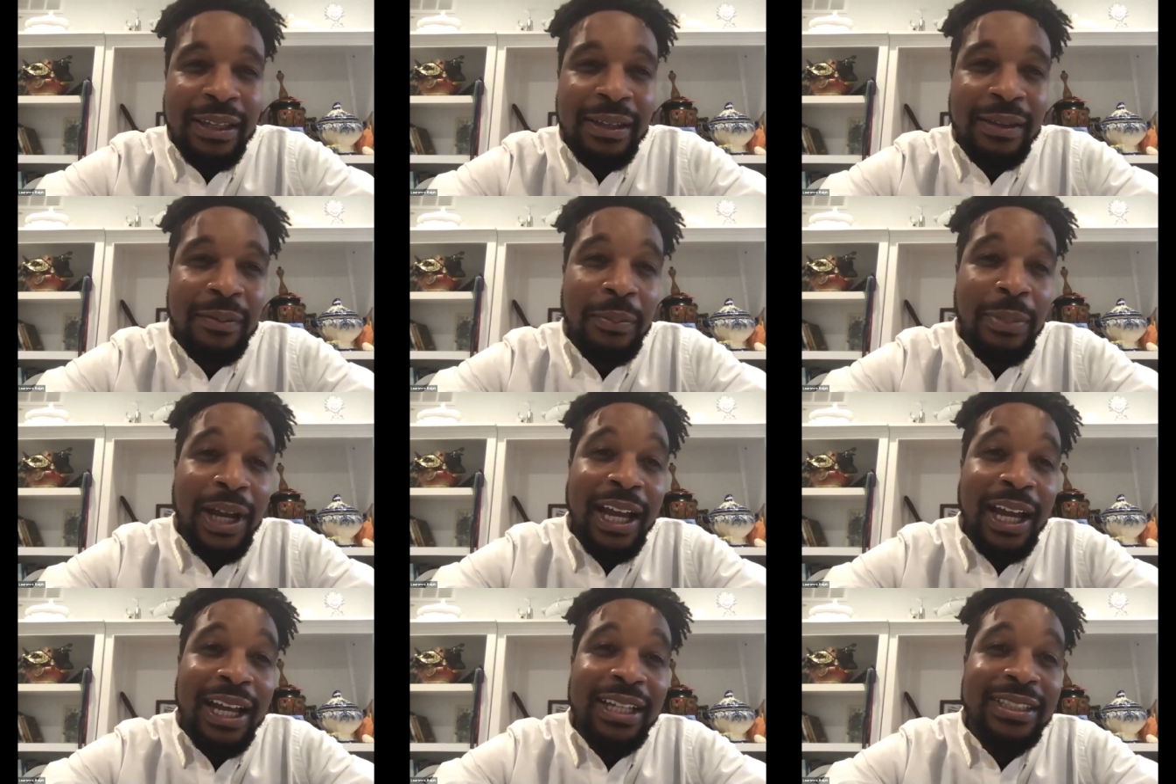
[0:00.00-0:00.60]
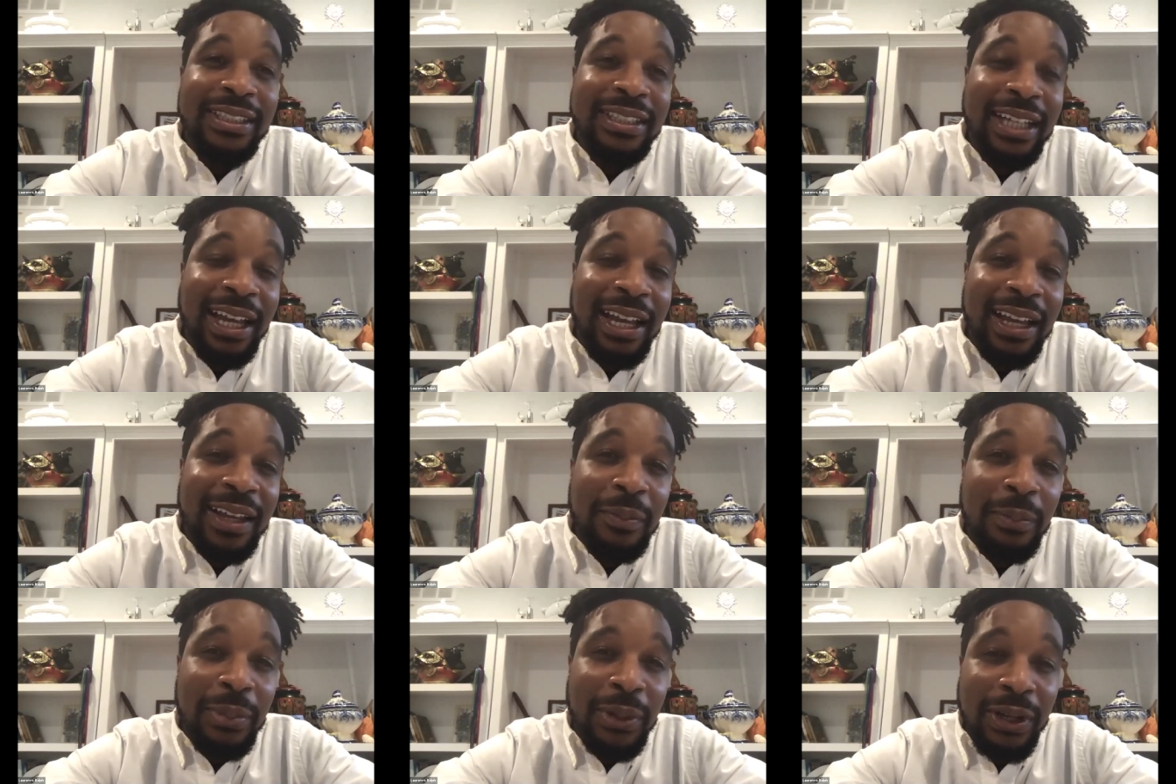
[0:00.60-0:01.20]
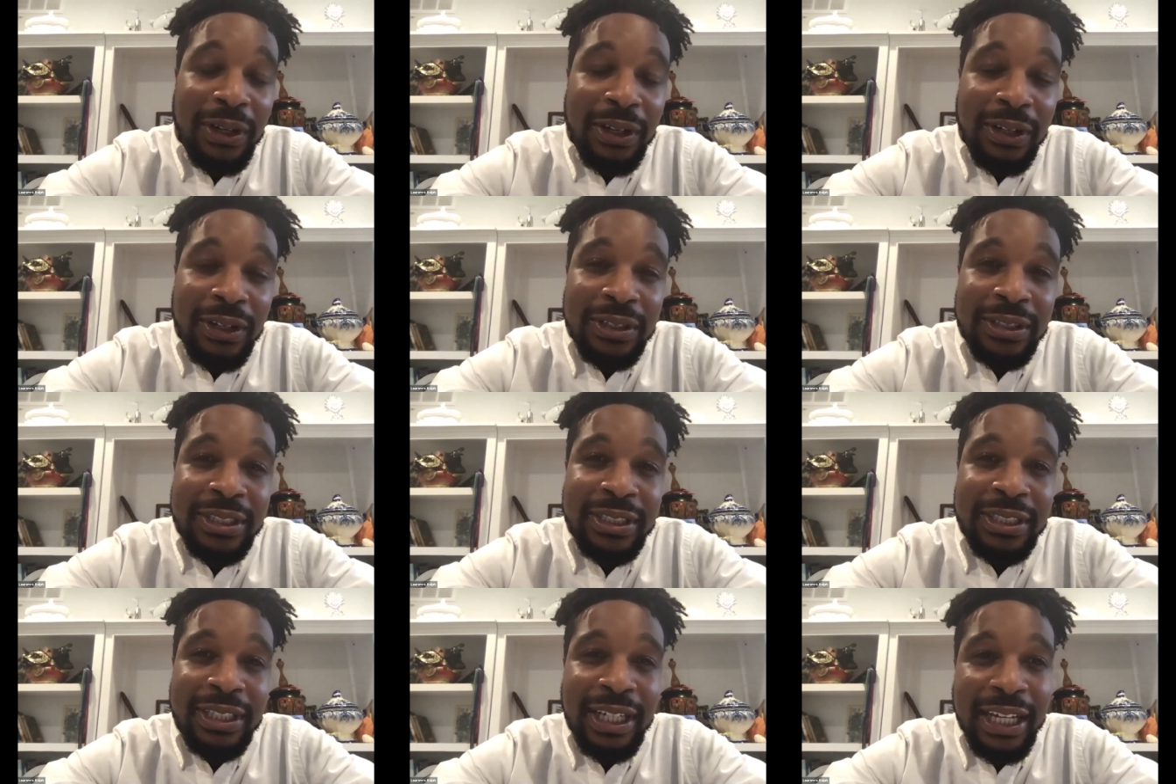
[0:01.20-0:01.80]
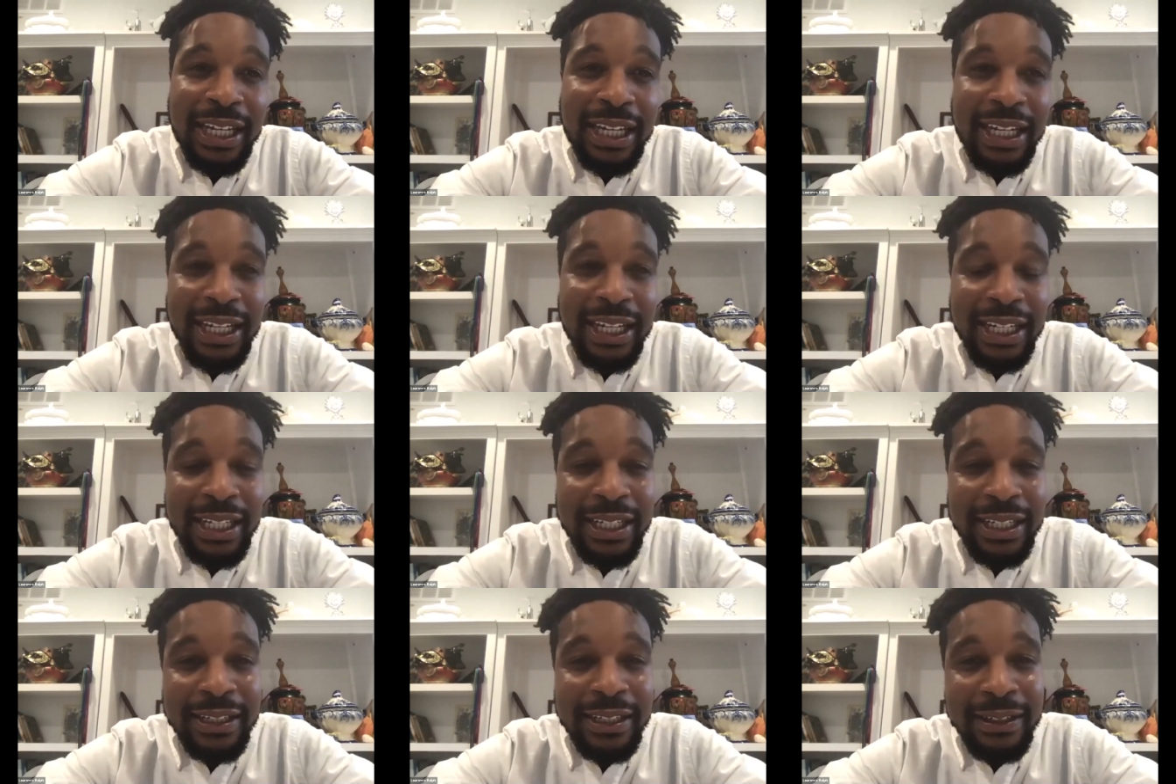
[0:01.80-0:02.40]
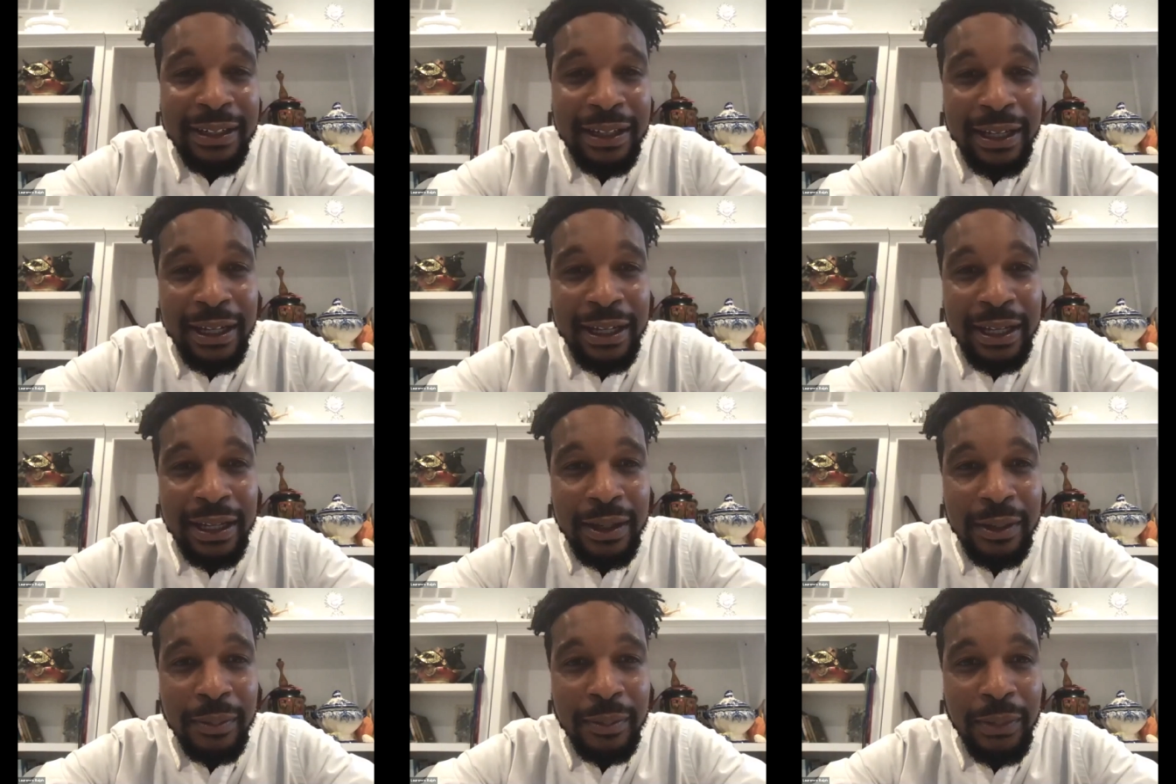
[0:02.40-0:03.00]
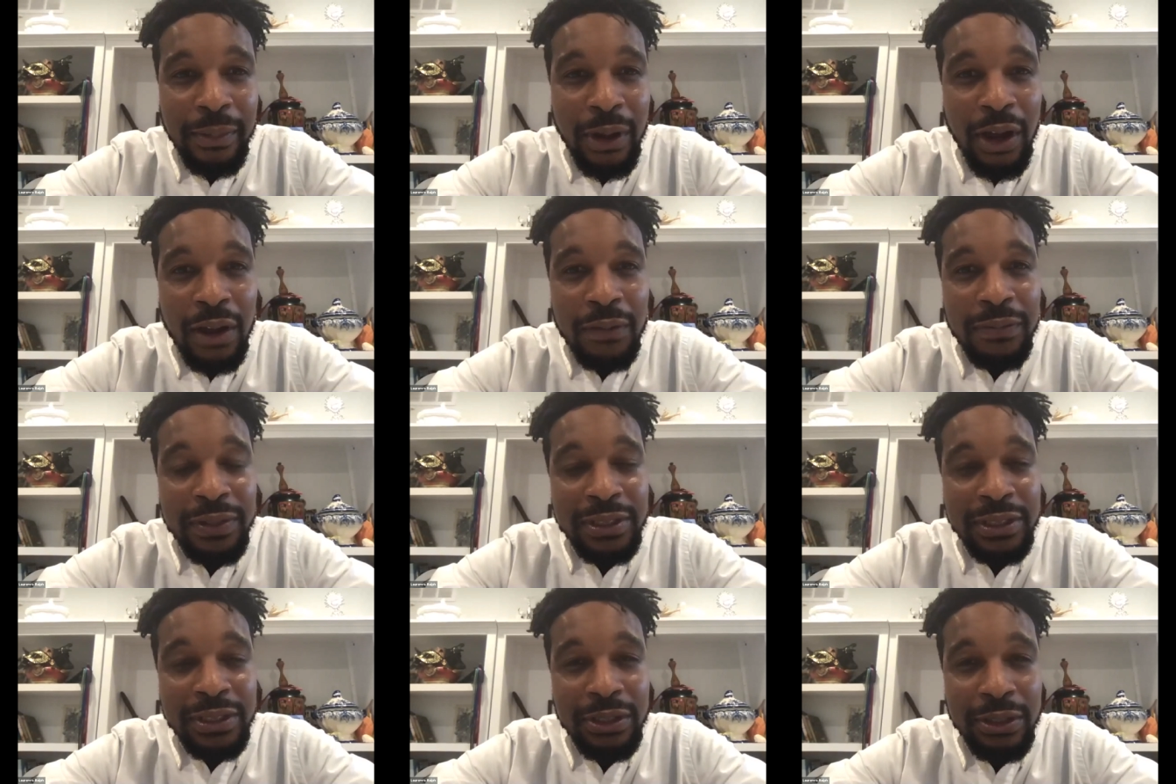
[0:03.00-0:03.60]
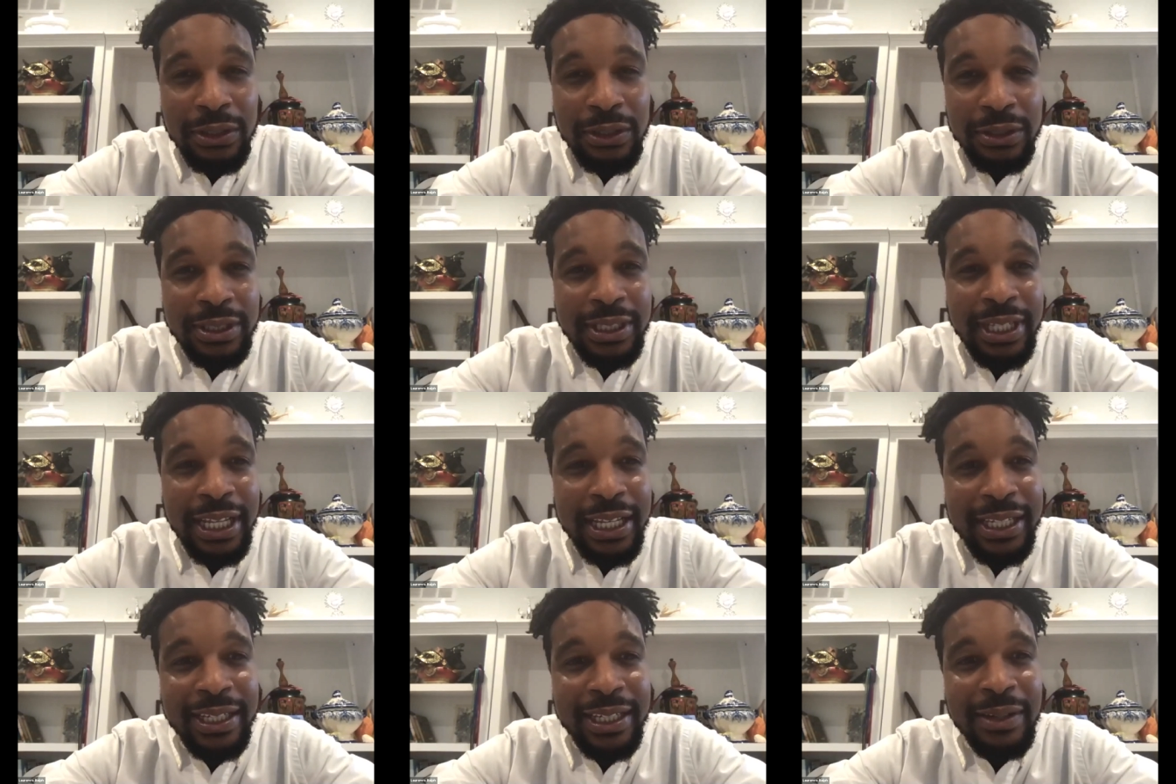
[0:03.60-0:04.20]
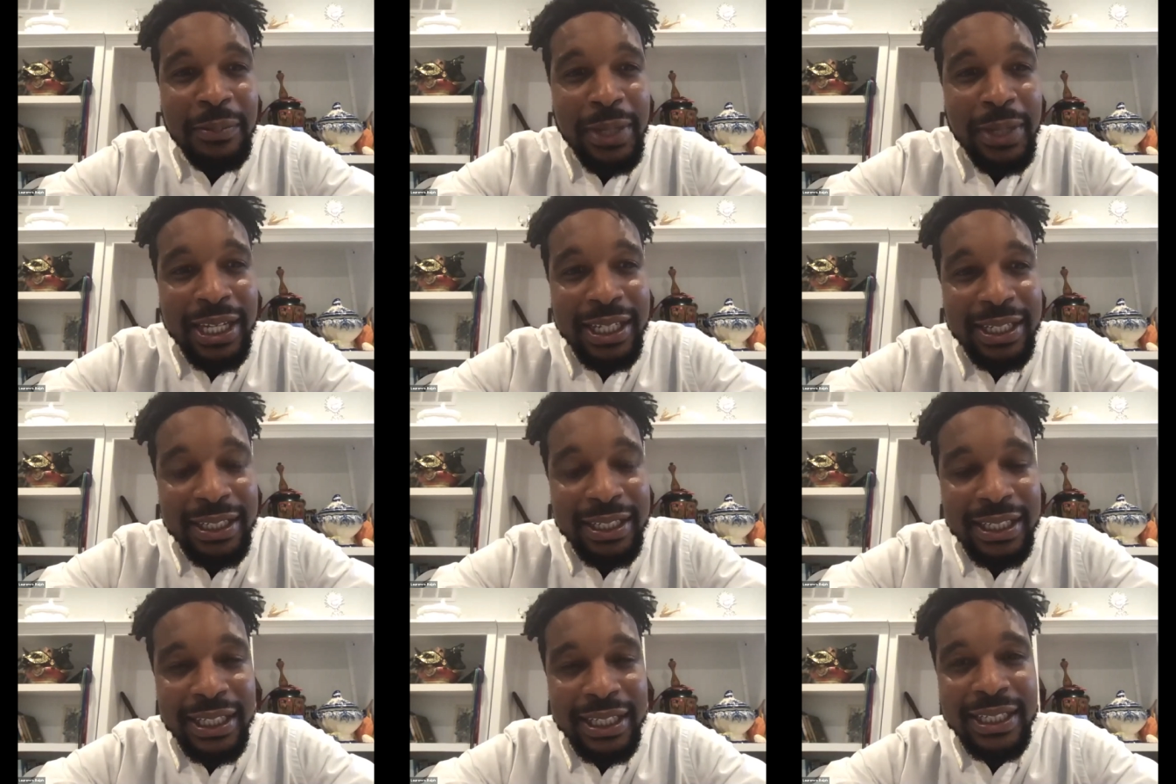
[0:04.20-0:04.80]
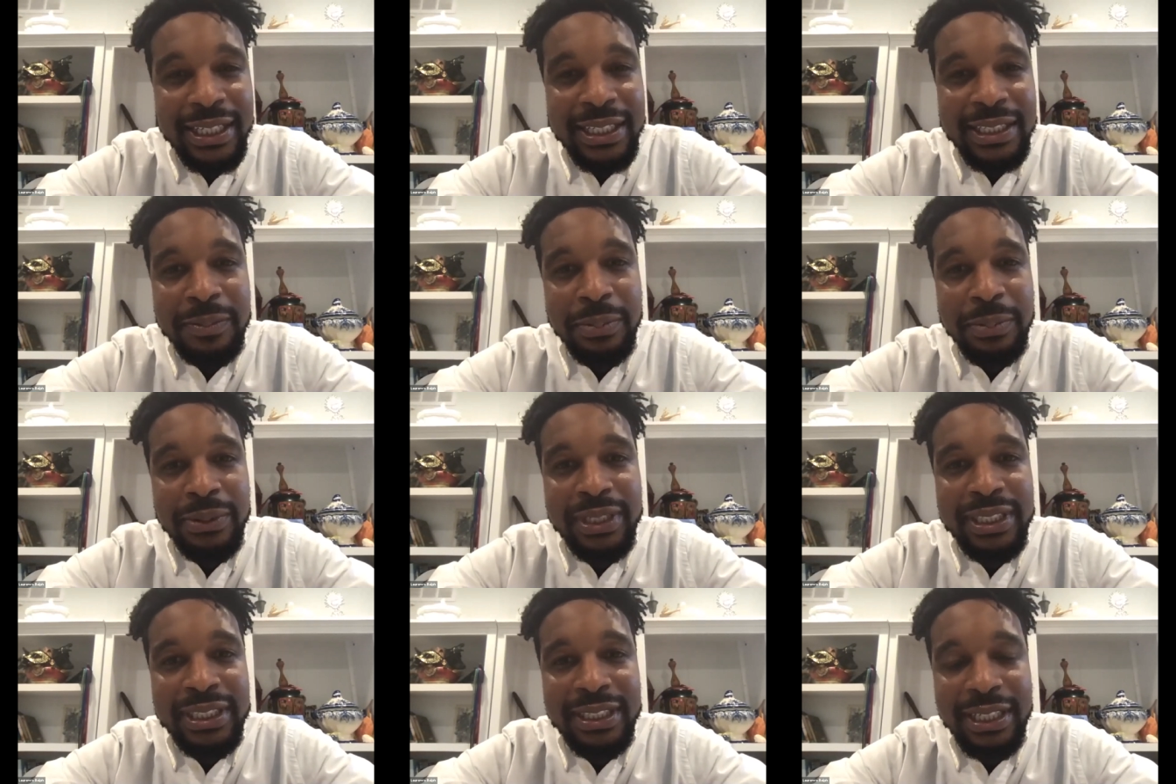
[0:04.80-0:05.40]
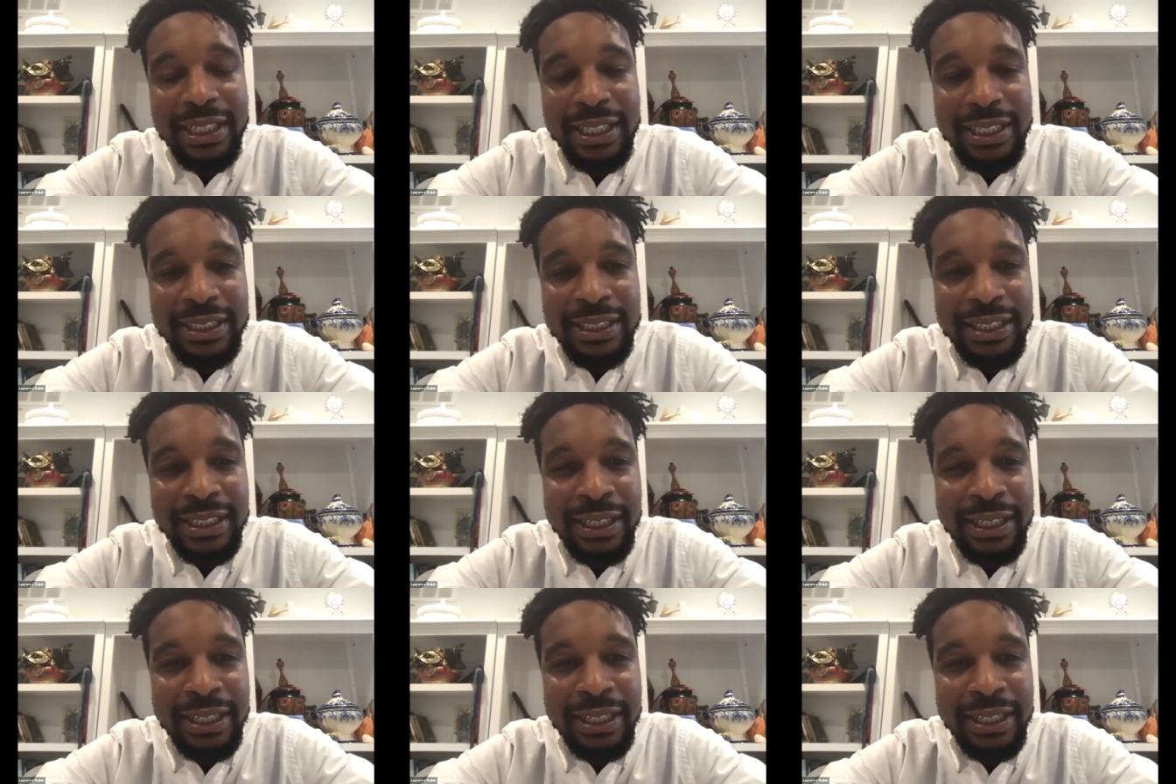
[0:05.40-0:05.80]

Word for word: by John Burge and um, officers that he commanded in his precinct.